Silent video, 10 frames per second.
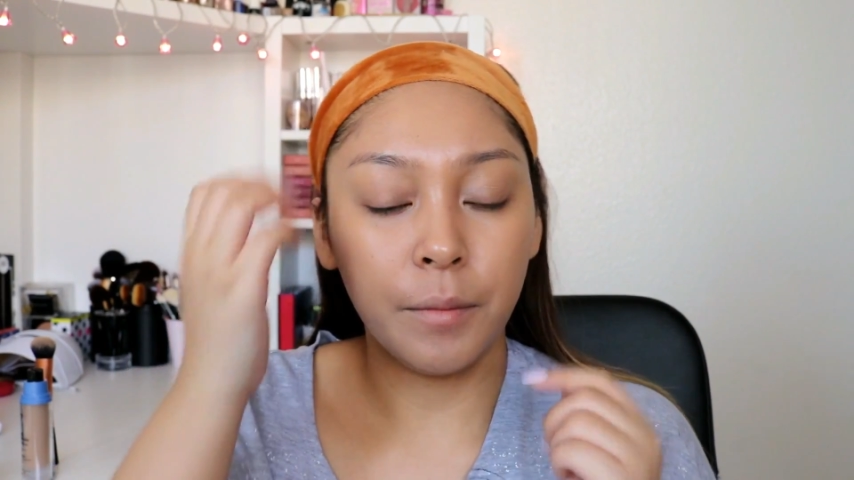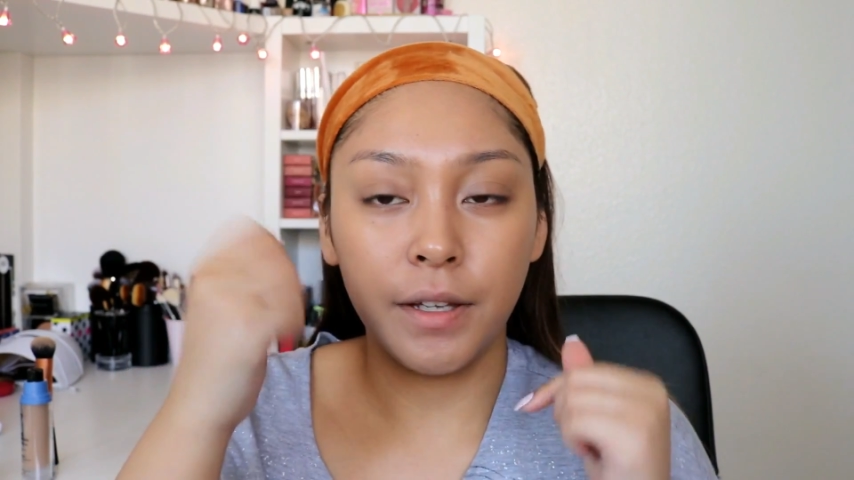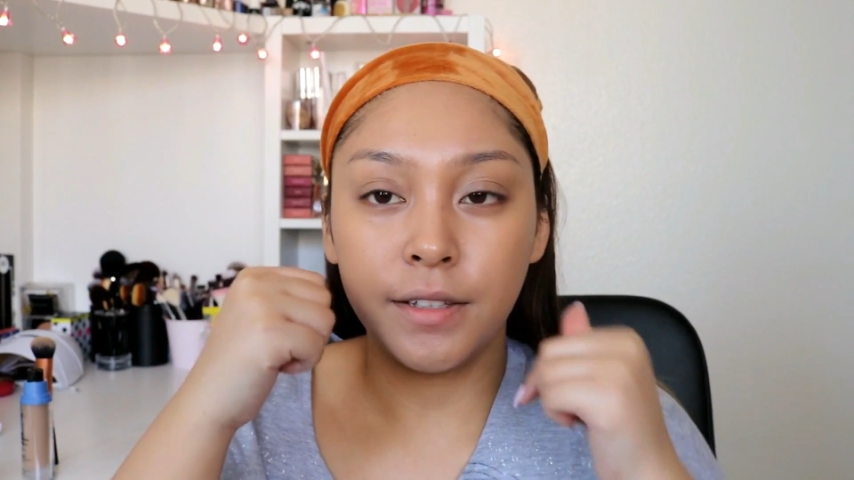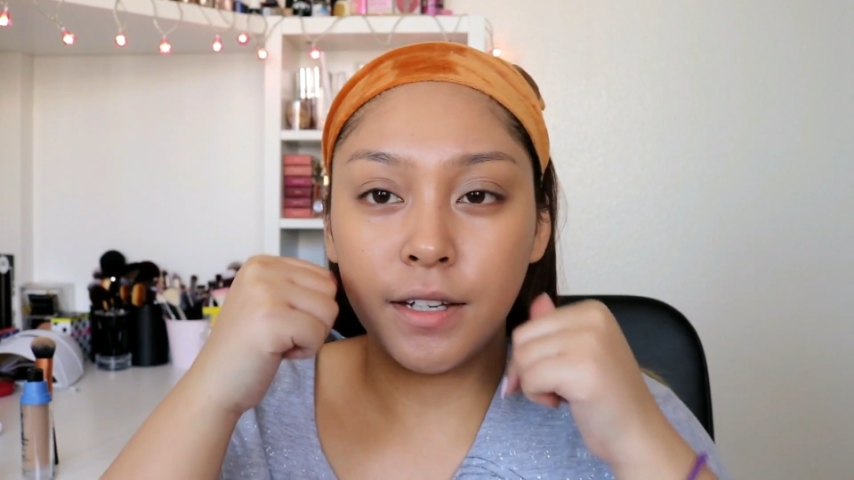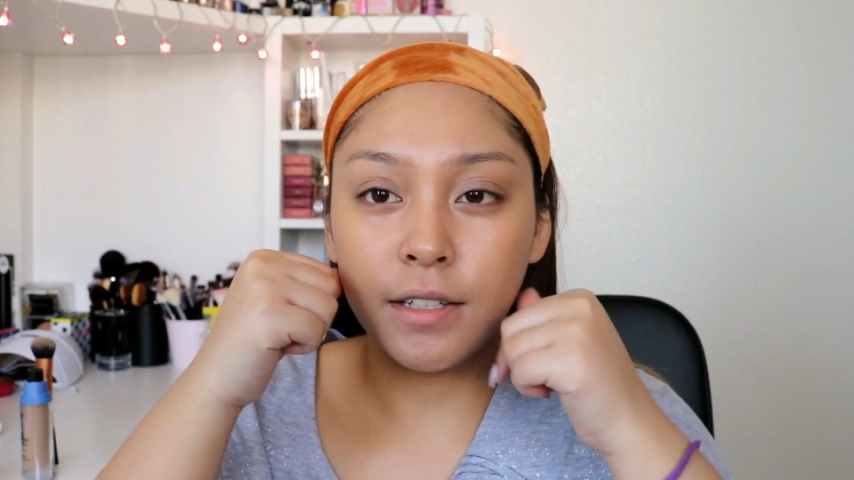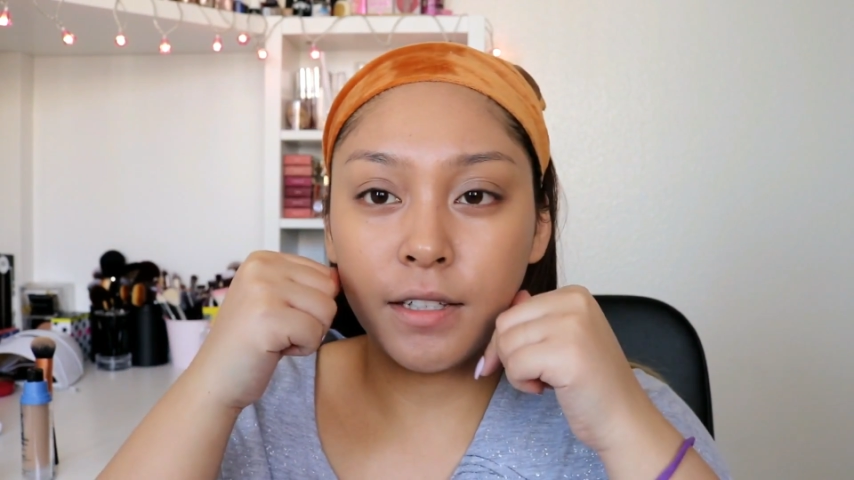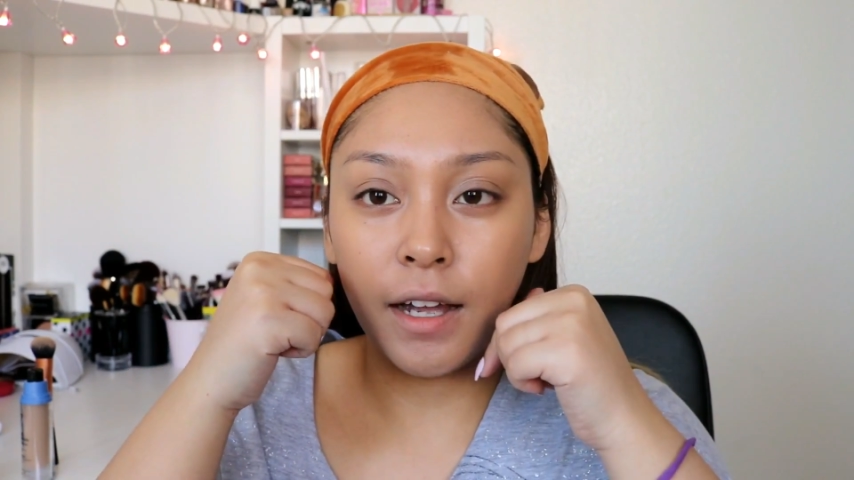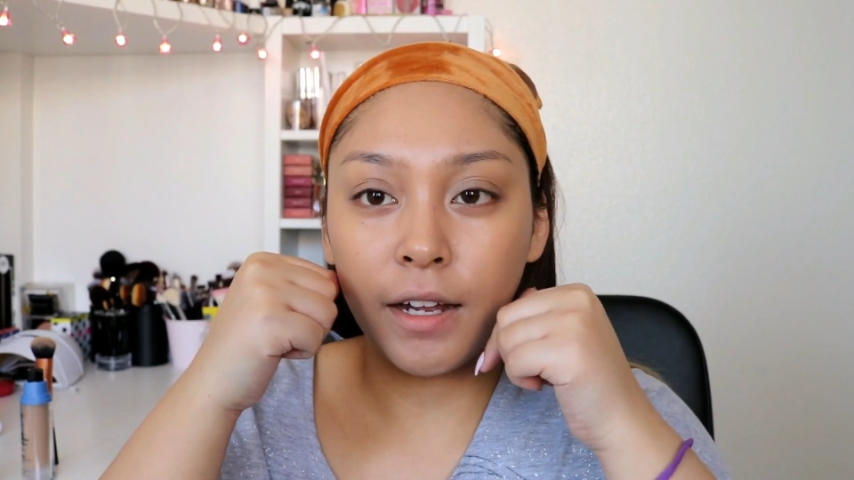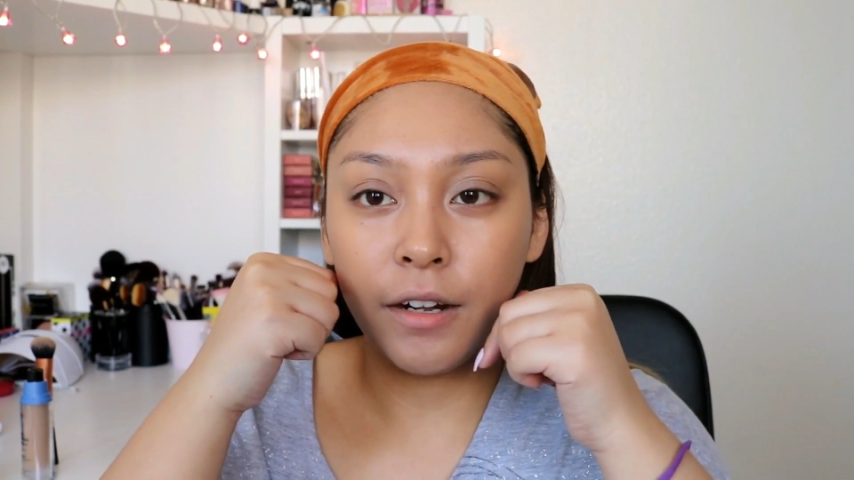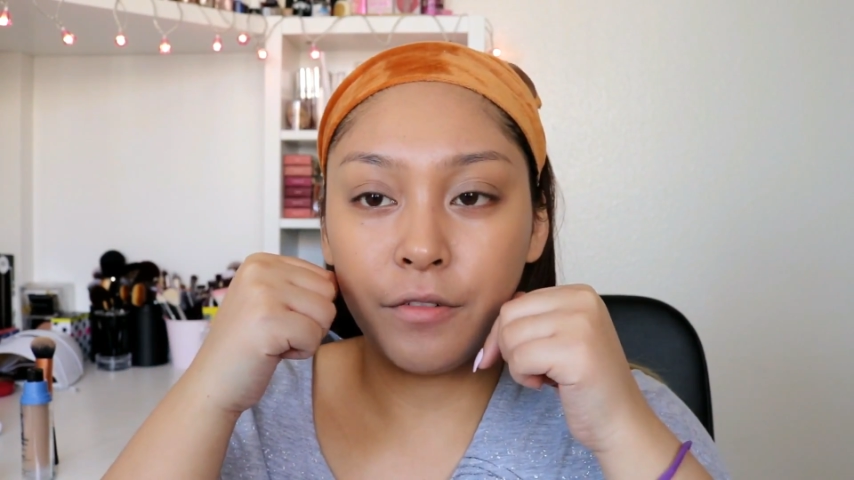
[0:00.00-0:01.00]
It does
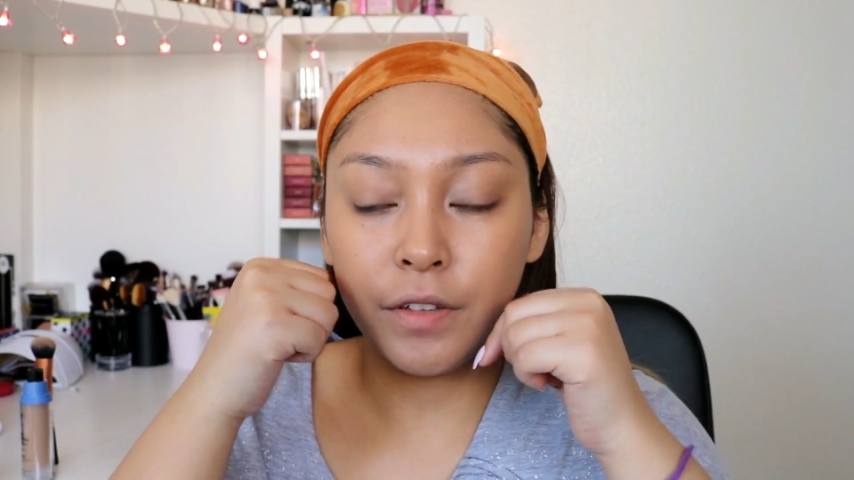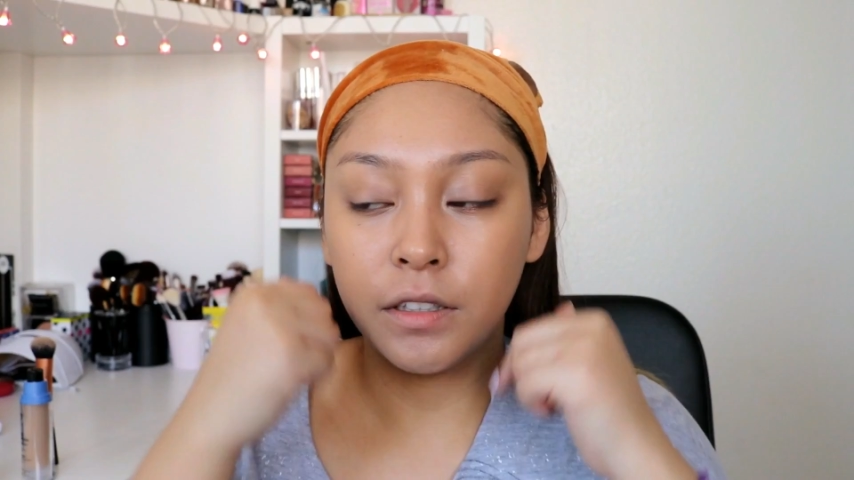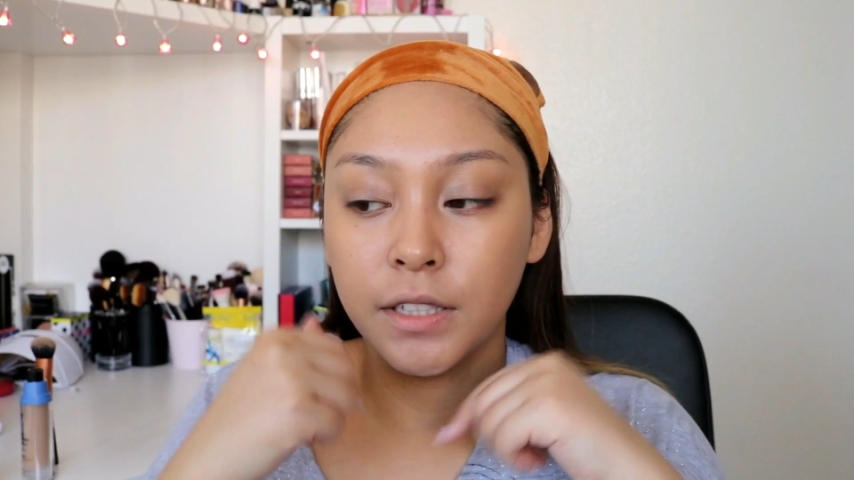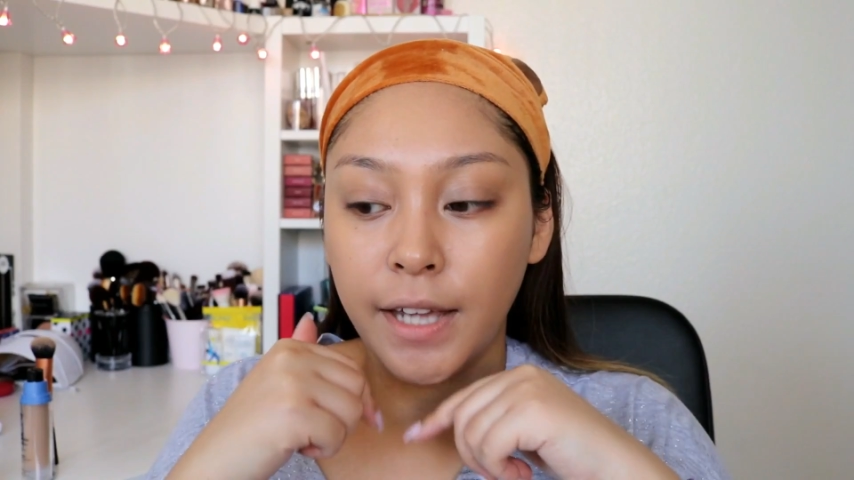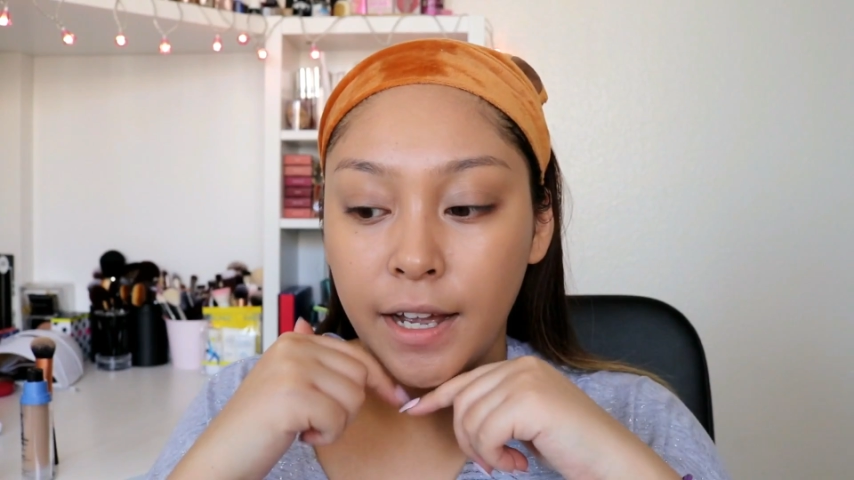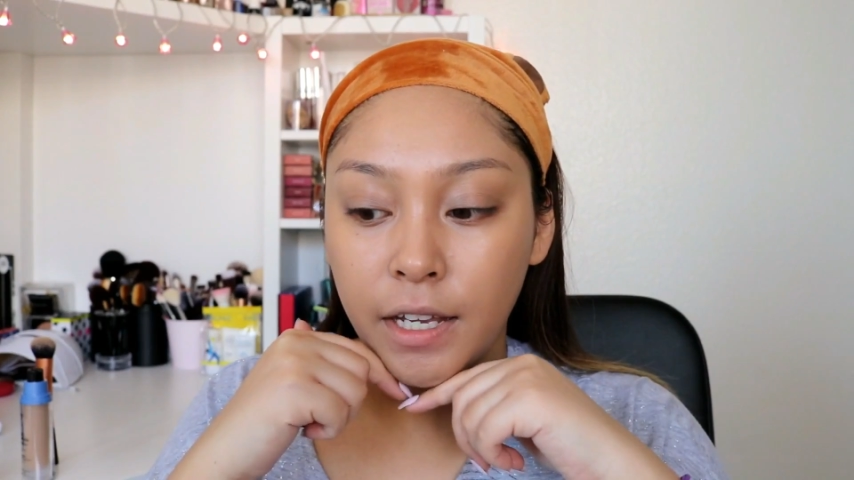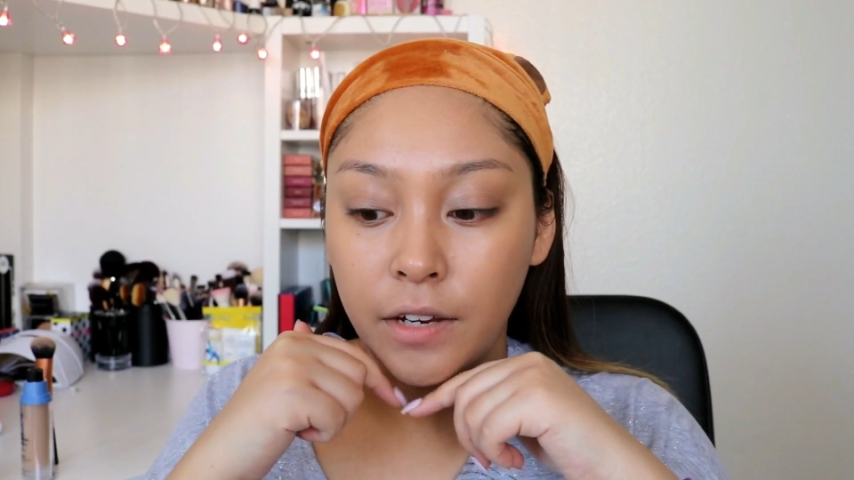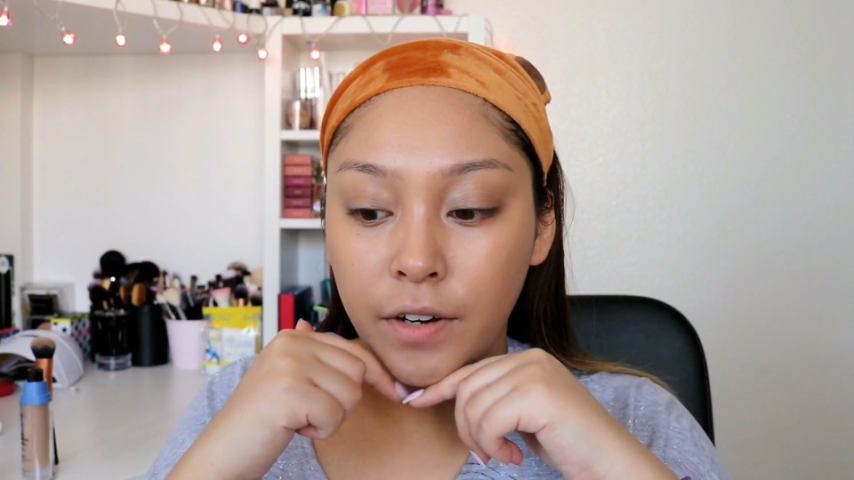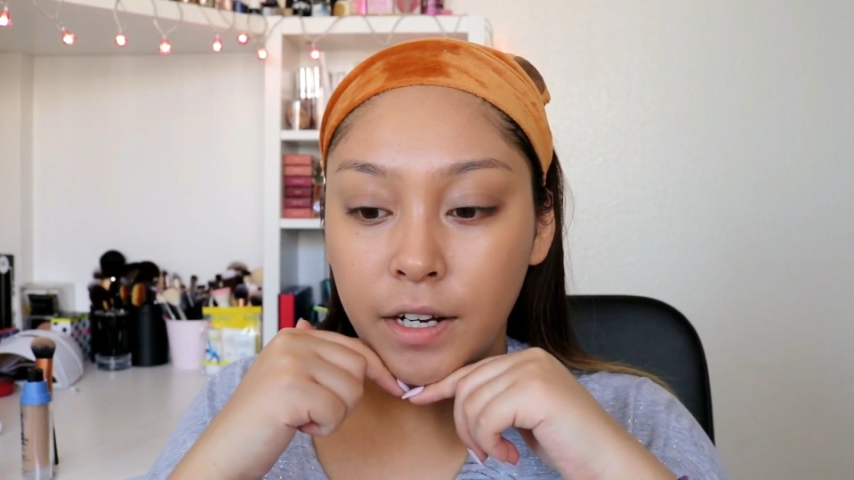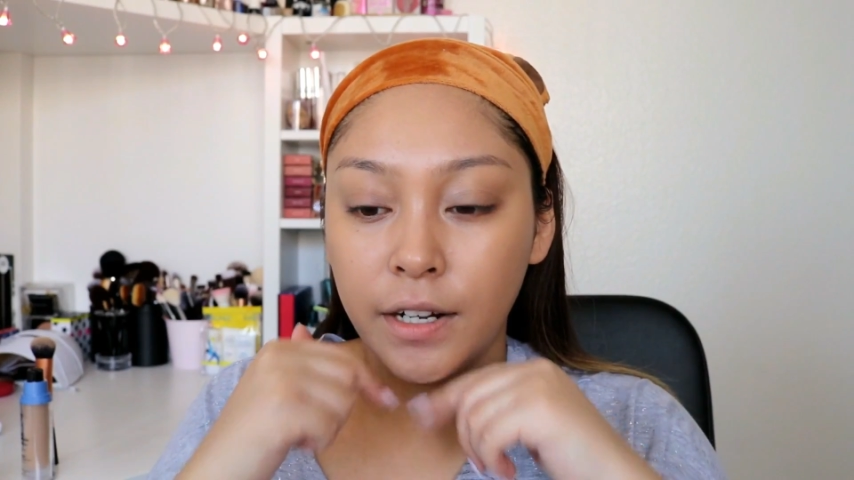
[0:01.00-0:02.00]
kind of feel
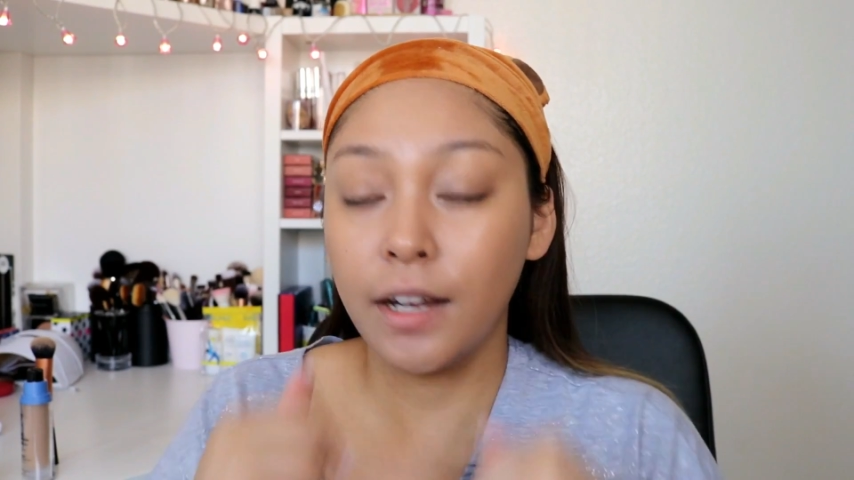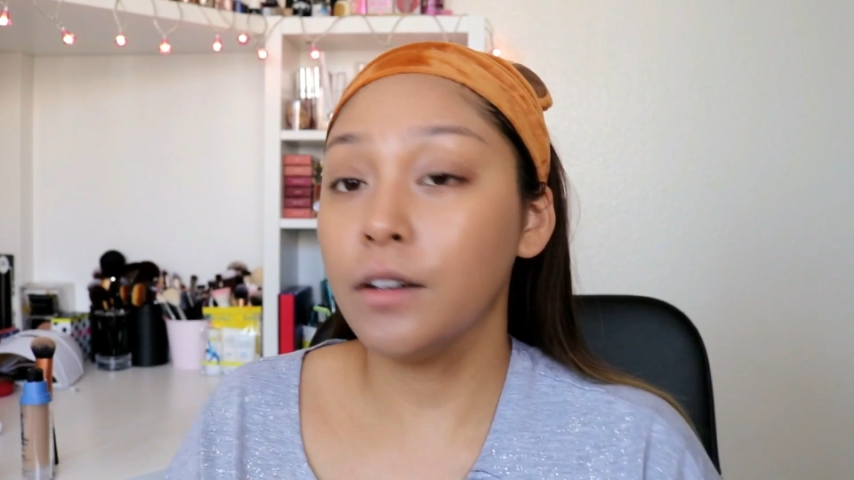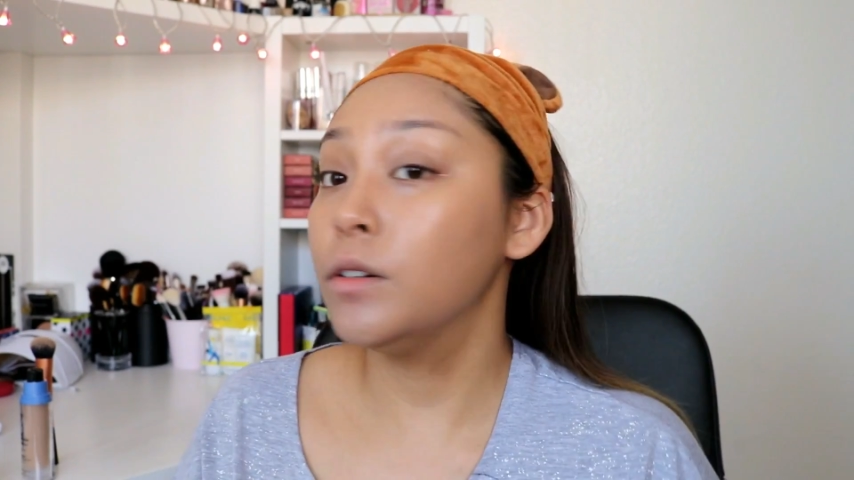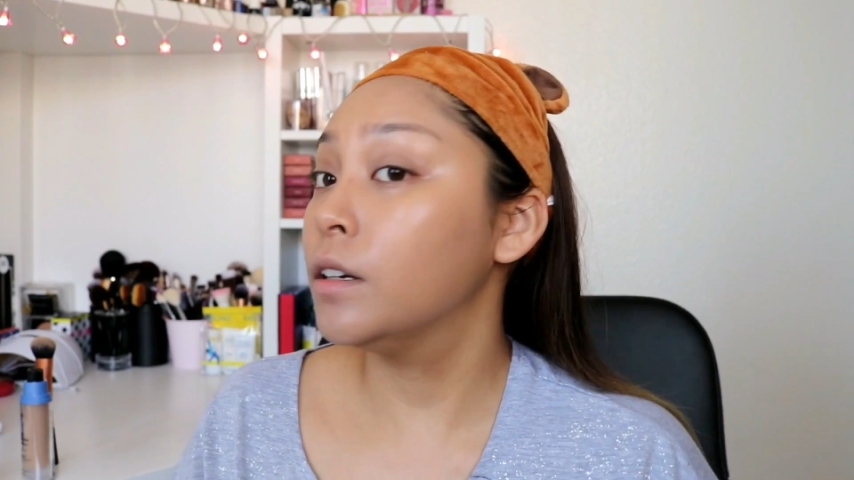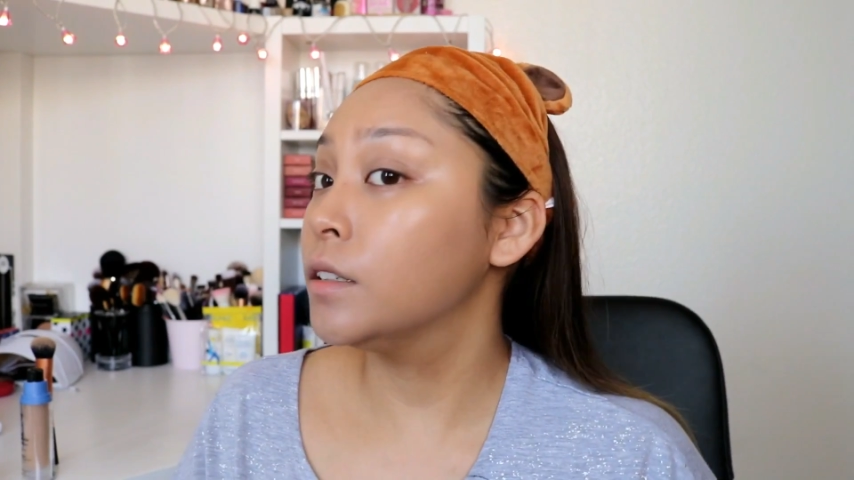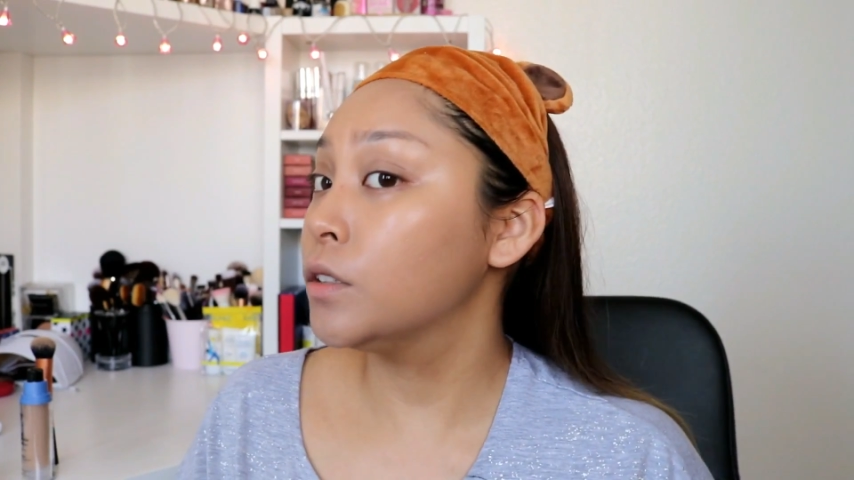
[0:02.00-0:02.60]
tacky right now,